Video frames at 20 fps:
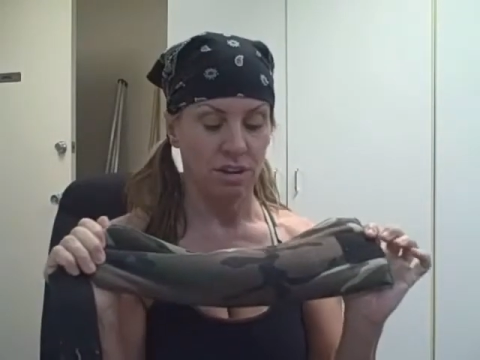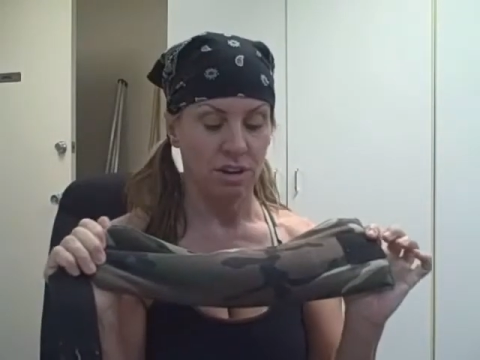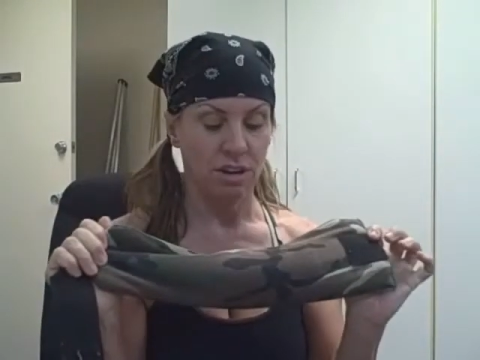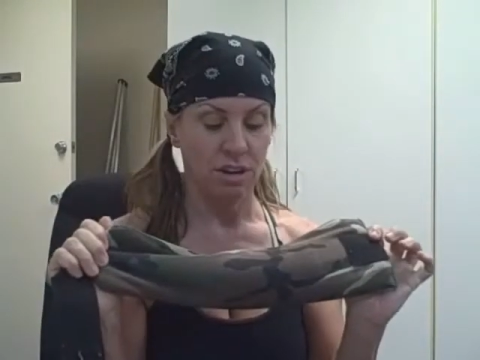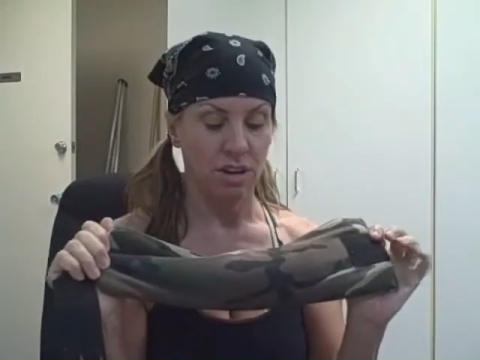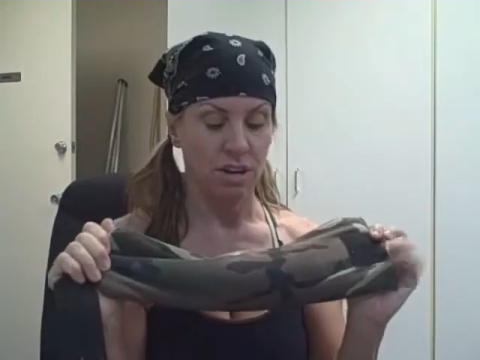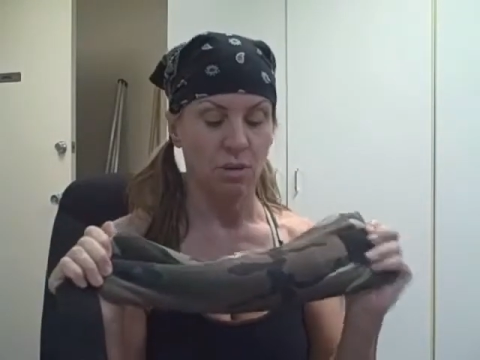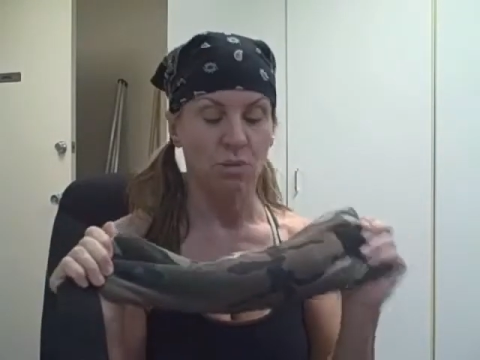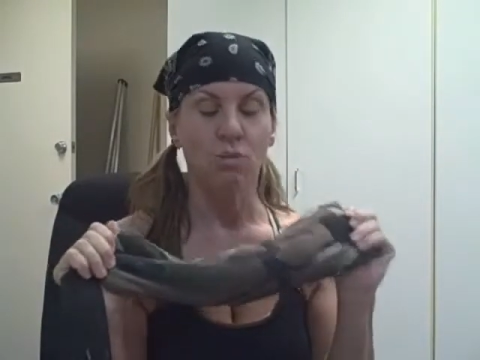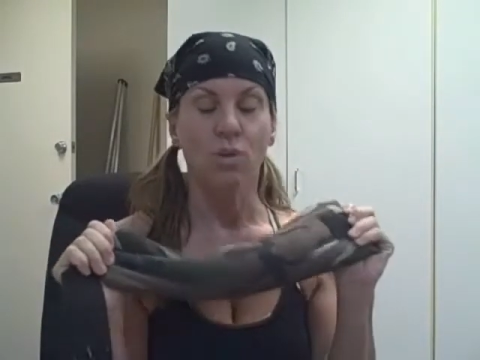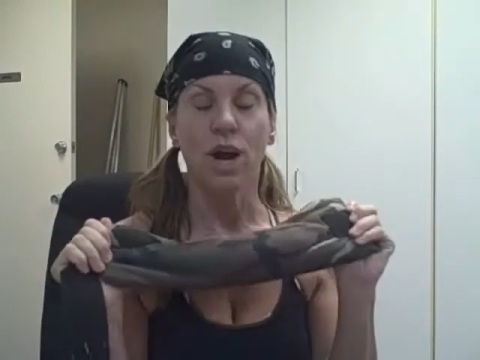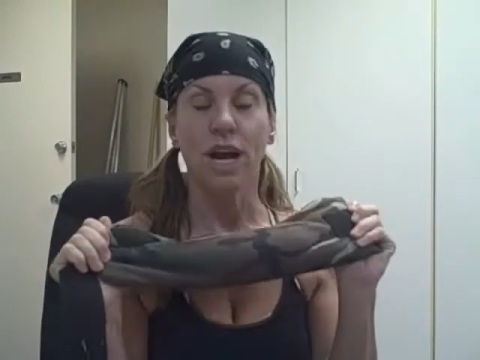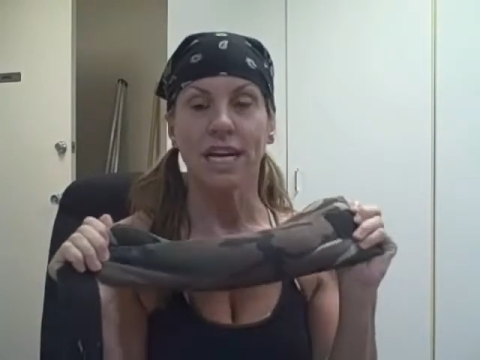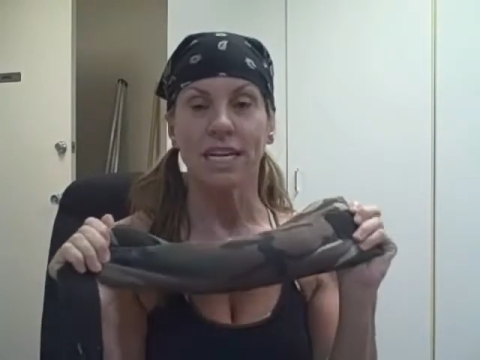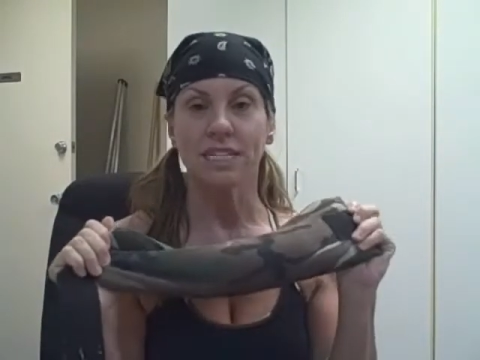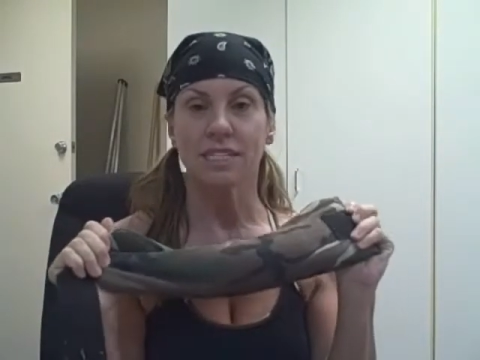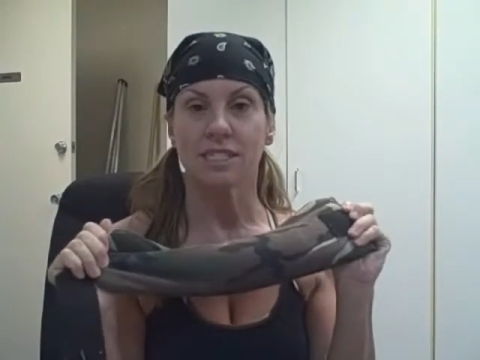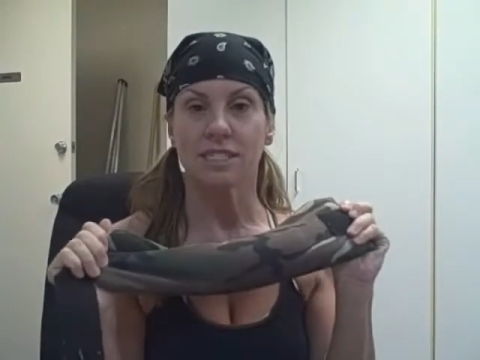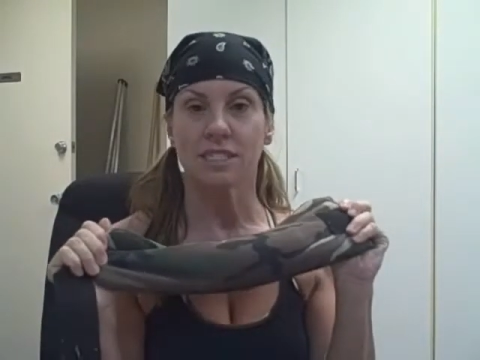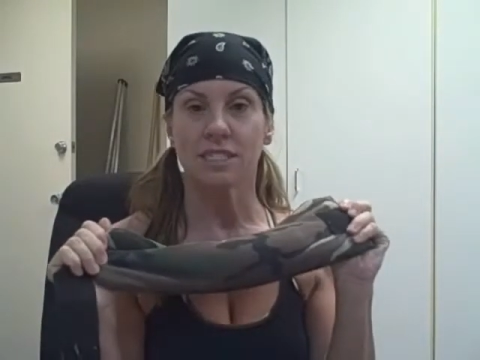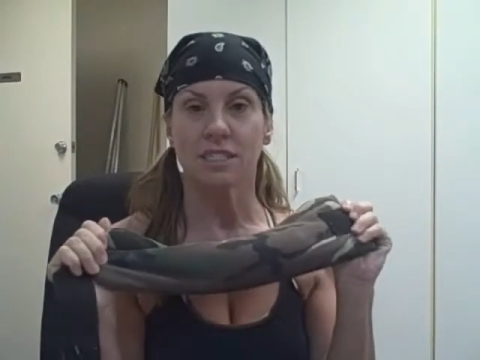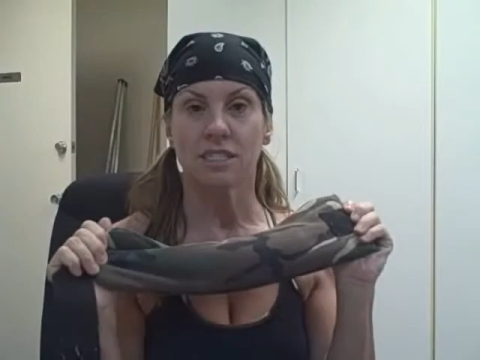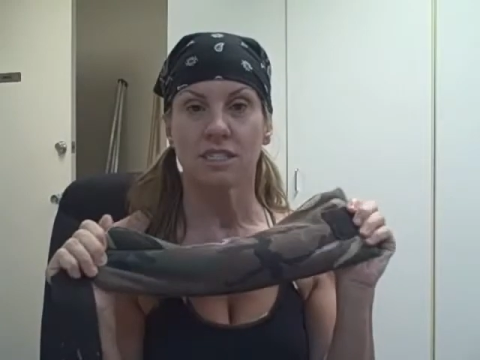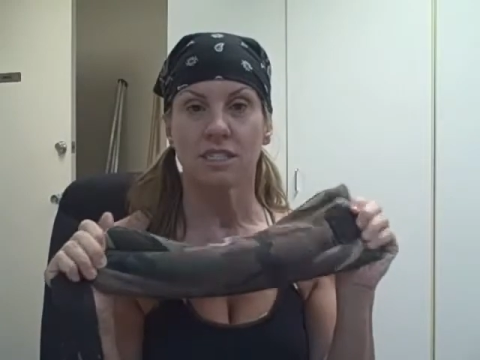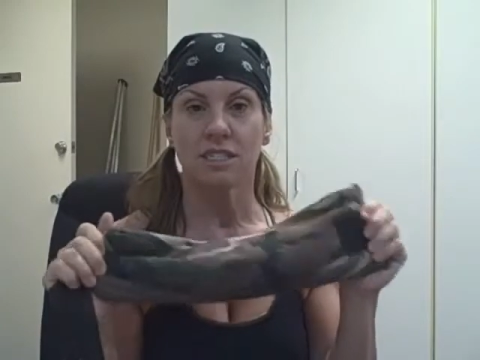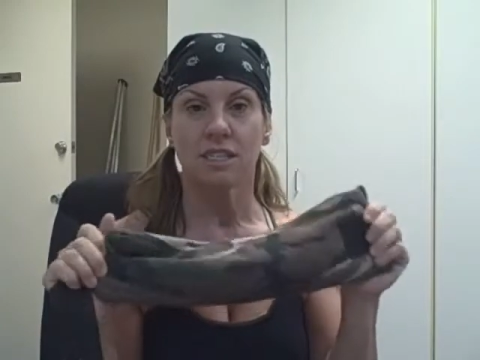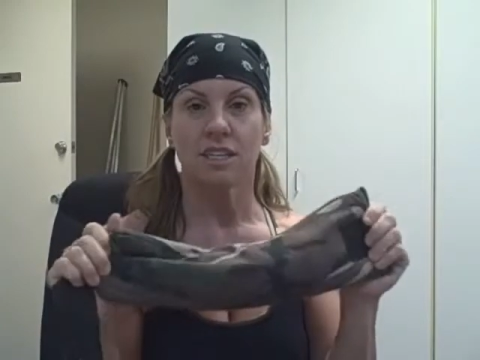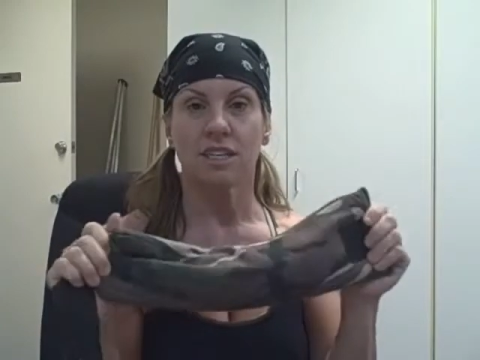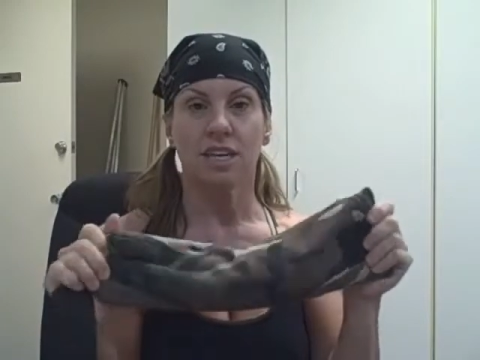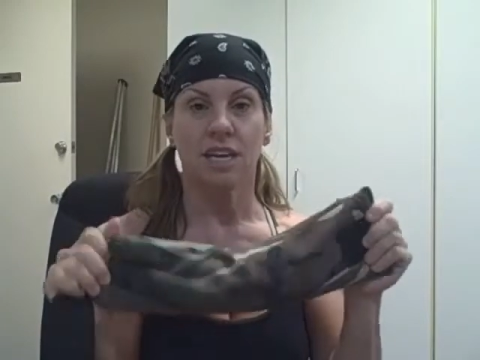uh, rice
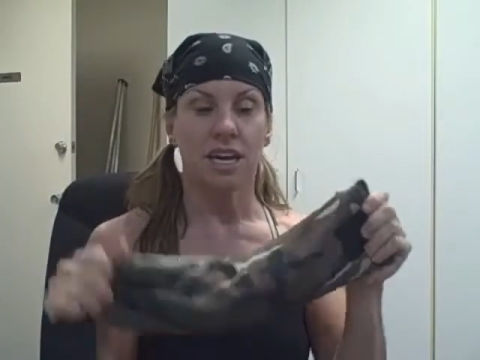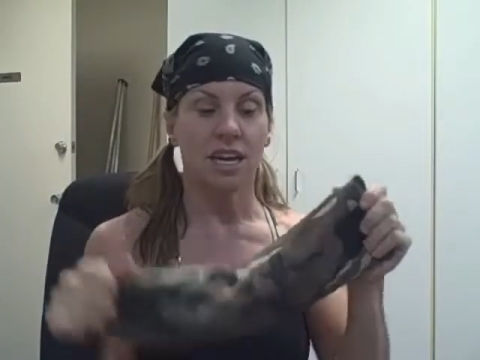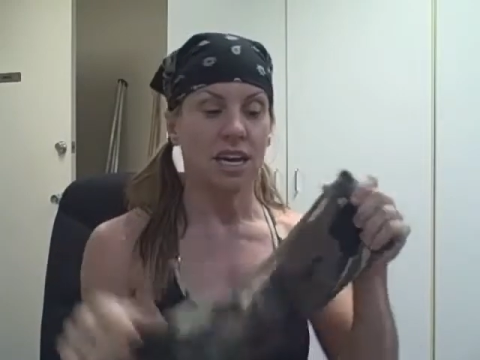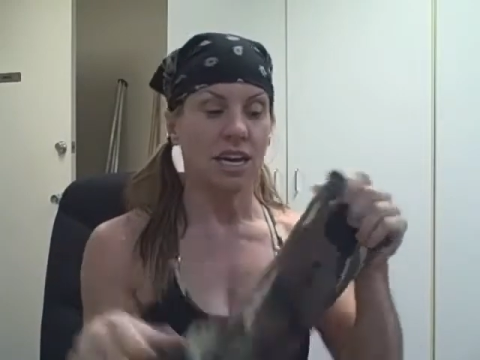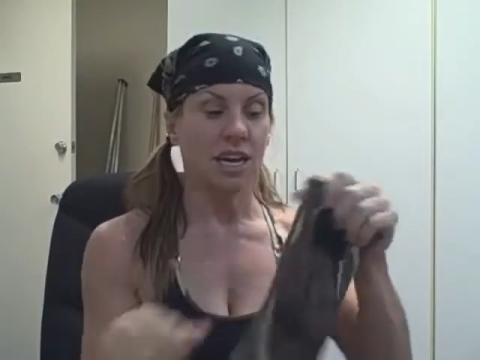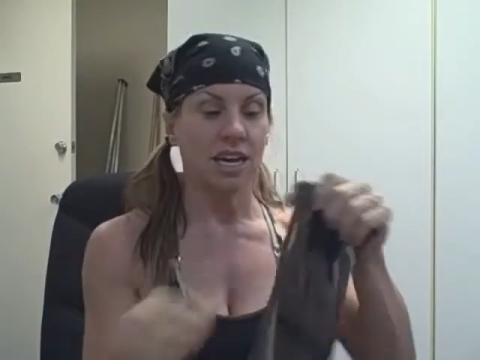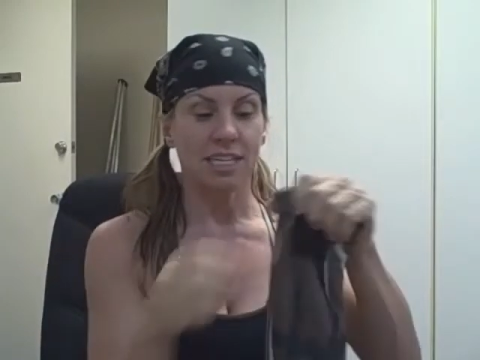and